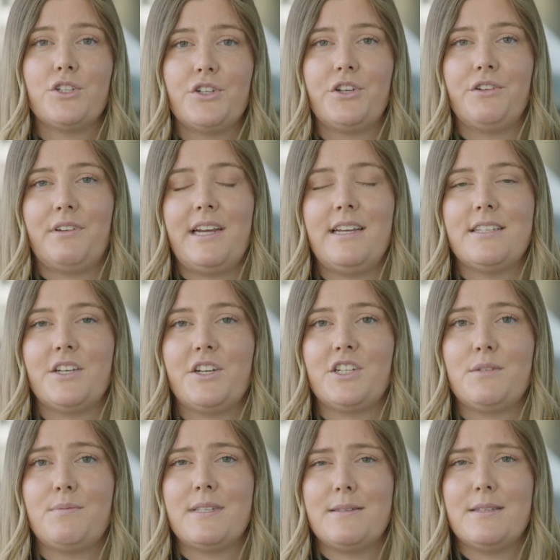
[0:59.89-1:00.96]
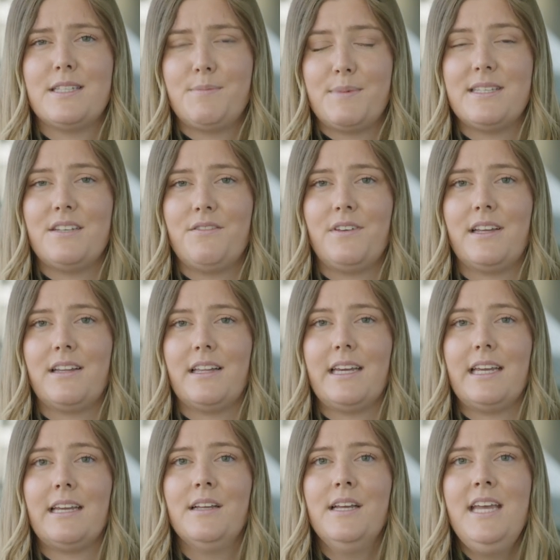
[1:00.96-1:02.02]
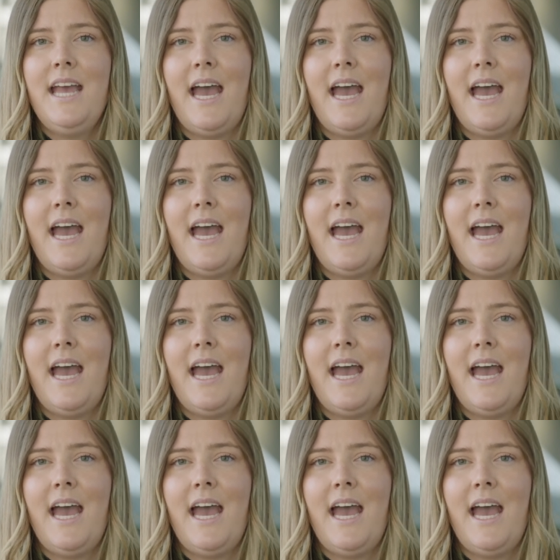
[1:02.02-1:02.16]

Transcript: to research specifically,